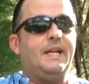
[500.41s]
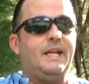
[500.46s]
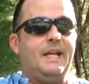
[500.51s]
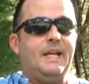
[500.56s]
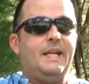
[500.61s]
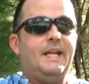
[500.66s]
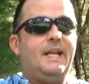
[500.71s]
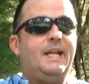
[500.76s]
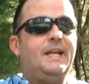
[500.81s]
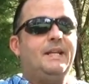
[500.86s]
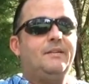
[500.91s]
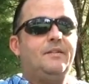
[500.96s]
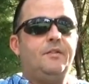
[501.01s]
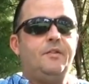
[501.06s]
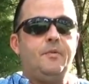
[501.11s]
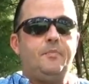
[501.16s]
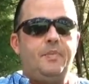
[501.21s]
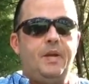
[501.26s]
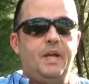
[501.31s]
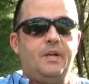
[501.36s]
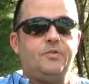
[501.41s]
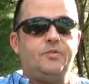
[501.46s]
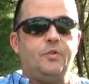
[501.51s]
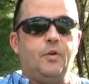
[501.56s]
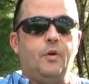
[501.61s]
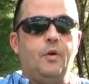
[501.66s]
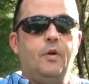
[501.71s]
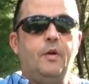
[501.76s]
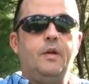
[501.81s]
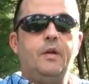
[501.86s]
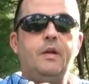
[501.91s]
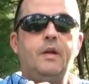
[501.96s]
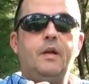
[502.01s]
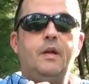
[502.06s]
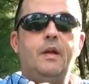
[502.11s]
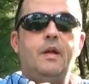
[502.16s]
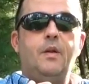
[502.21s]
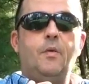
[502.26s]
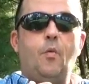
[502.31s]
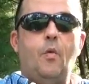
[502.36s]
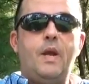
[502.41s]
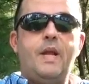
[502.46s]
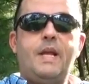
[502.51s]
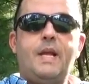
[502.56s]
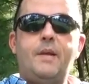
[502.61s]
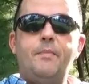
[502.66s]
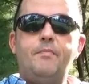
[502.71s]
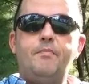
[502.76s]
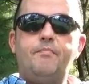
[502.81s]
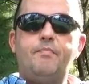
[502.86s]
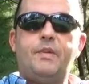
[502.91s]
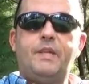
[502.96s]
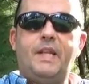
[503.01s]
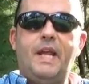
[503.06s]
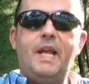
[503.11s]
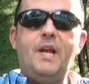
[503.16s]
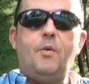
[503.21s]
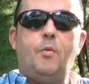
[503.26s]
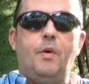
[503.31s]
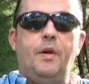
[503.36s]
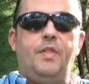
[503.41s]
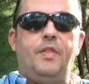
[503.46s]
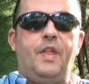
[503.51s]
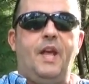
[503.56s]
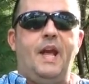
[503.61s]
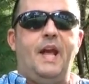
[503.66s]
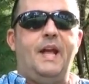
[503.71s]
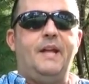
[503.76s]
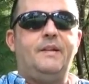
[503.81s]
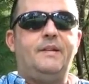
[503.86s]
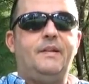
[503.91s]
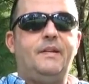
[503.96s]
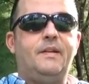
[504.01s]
get into the picture, we can deal with that